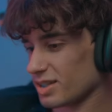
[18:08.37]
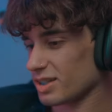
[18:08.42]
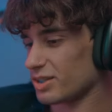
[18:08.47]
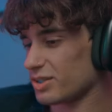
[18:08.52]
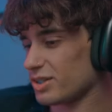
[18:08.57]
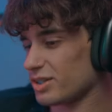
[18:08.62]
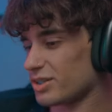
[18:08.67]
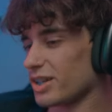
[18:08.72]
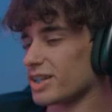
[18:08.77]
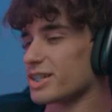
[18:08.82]
At
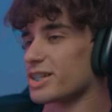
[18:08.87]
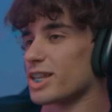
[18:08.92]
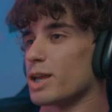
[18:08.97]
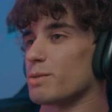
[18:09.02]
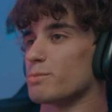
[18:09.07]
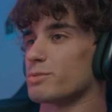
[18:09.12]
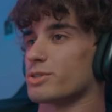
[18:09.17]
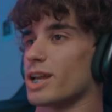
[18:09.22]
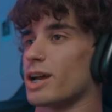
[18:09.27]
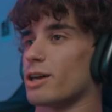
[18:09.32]
least like
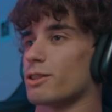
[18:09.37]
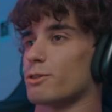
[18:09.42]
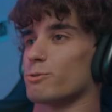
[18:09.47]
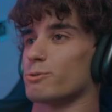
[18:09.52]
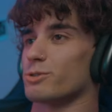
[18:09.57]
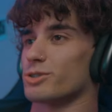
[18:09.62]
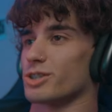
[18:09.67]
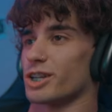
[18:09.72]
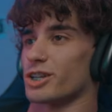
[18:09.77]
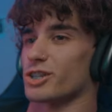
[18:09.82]
Tim's death
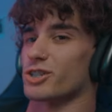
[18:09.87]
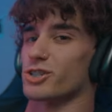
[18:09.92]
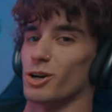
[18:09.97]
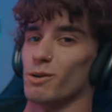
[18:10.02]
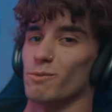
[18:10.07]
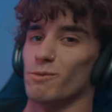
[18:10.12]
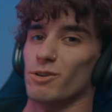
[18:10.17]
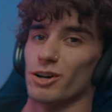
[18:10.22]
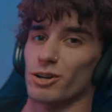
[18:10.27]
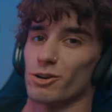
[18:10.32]
was like
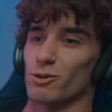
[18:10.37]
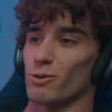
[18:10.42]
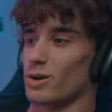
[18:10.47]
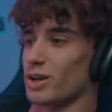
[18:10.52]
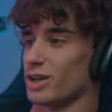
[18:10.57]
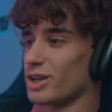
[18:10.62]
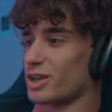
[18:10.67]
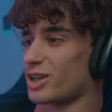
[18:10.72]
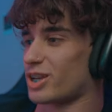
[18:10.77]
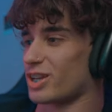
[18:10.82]
somewhat
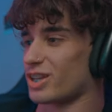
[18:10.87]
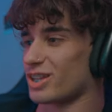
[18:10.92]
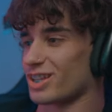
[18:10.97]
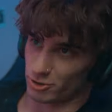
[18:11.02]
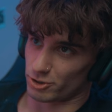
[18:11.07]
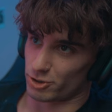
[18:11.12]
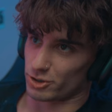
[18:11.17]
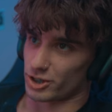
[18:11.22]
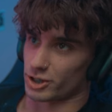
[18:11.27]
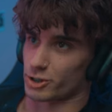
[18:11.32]
quick.
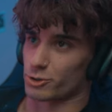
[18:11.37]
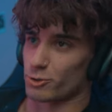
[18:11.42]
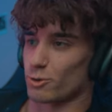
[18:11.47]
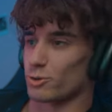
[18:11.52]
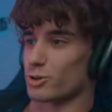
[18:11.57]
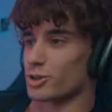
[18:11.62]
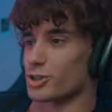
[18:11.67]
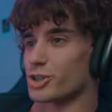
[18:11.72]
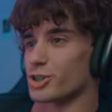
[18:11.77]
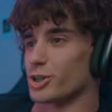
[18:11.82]
Like
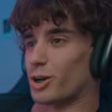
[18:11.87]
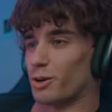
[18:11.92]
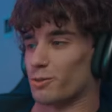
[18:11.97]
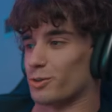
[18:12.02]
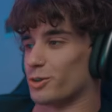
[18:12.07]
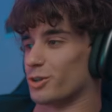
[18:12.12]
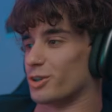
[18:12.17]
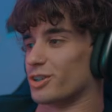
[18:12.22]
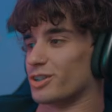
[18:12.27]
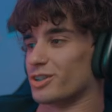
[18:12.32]
Nora
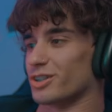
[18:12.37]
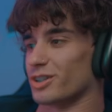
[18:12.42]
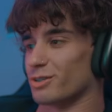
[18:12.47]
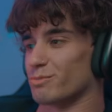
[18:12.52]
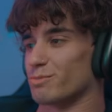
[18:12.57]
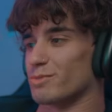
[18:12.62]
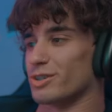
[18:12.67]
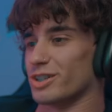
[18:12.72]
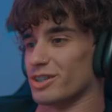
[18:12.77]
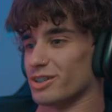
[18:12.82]
suffered a
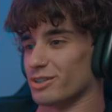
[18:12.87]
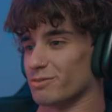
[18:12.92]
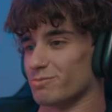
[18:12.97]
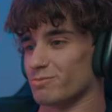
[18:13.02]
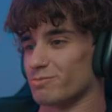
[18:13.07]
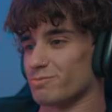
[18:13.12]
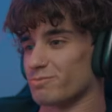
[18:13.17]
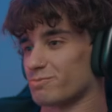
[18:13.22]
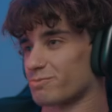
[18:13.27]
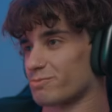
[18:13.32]
bit.
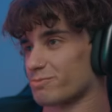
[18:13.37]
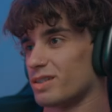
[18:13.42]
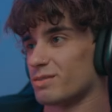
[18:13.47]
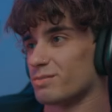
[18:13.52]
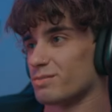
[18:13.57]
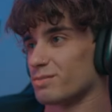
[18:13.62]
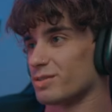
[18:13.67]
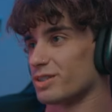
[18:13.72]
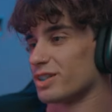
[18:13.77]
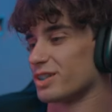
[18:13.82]

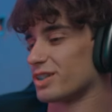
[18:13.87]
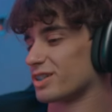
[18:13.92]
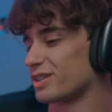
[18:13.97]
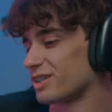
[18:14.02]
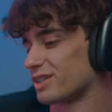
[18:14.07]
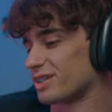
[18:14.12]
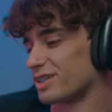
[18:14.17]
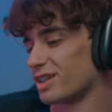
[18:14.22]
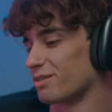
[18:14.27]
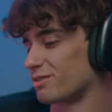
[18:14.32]
But yeah,
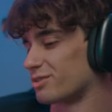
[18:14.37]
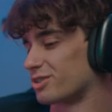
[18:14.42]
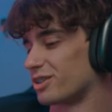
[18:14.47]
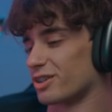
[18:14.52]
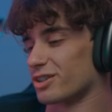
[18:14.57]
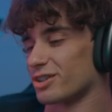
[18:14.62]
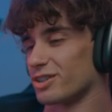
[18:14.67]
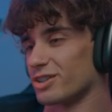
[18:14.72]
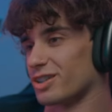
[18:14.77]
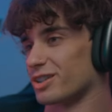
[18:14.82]
Death's not
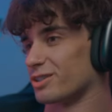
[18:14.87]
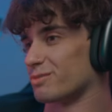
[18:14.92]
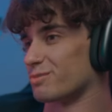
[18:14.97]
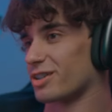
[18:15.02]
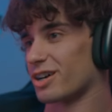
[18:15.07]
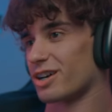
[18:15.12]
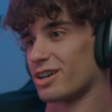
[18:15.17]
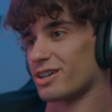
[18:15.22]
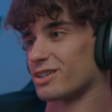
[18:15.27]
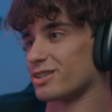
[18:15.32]
gonna let him
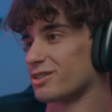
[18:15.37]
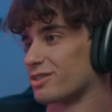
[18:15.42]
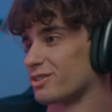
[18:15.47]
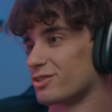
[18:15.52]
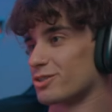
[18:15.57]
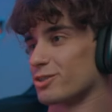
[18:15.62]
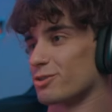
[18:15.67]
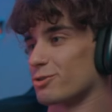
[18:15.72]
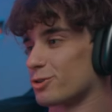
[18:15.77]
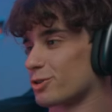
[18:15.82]
die on his
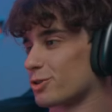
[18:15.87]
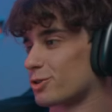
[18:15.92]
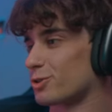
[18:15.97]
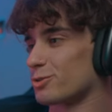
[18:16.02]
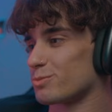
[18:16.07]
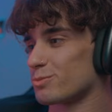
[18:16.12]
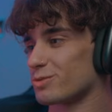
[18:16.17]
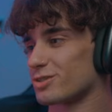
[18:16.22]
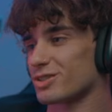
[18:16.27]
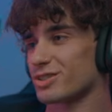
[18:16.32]
own
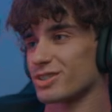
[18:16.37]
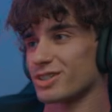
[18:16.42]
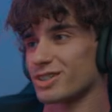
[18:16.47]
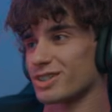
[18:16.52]
terms.